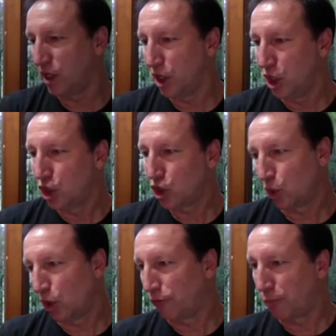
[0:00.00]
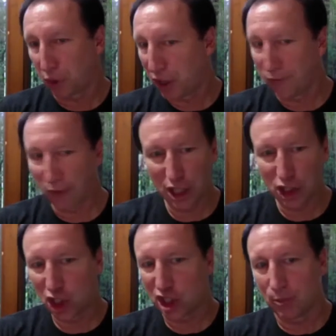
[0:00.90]
sort of
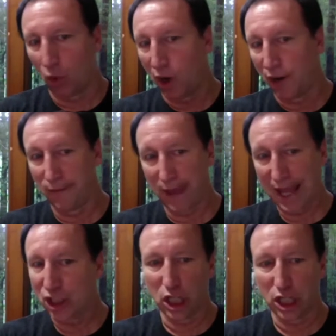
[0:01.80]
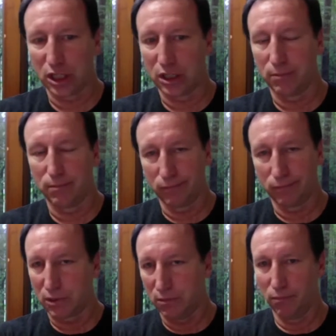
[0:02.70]
pre-evangelism or evangelism,
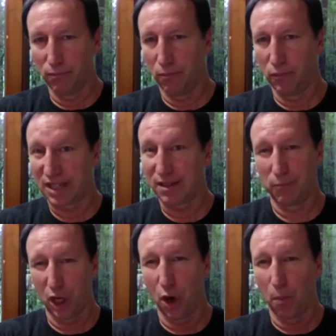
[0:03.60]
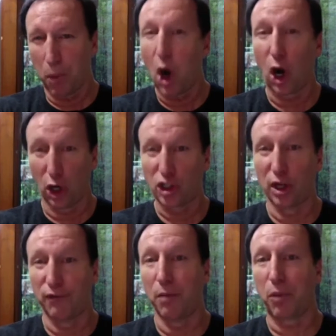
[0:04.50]
you know, parts of
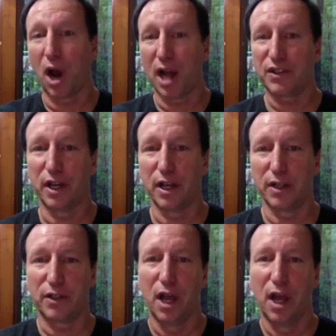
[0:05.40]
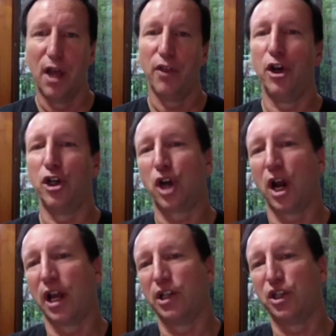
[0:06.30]
the process, they're
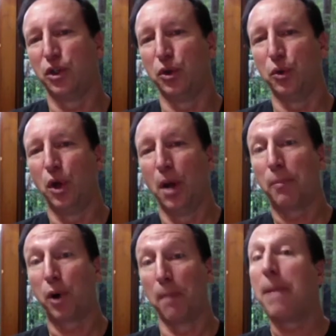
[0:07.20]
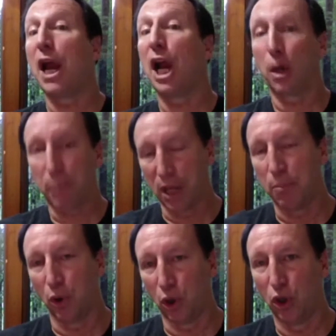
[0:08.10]
trying to prepare
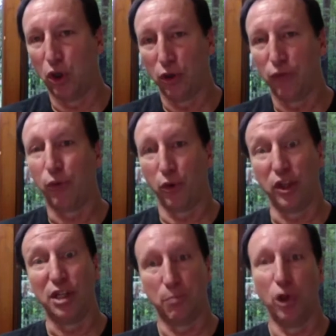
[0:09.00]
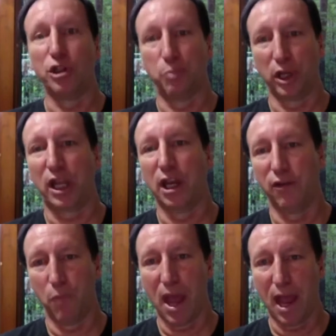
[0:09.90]
people for these multiplicative
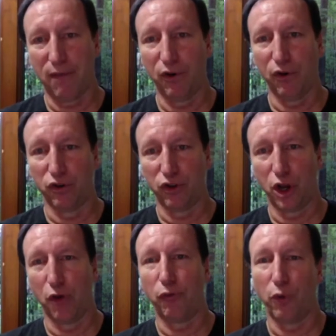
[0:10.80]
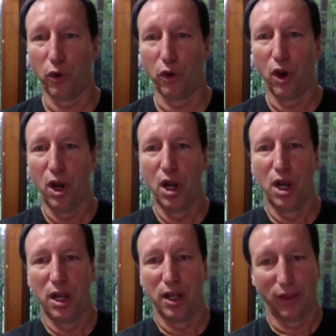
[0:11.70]
behaviors, you know, for,
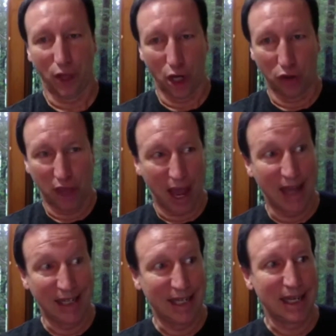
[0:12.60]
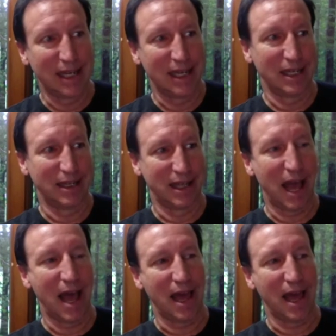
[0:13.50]
you know, the idea that,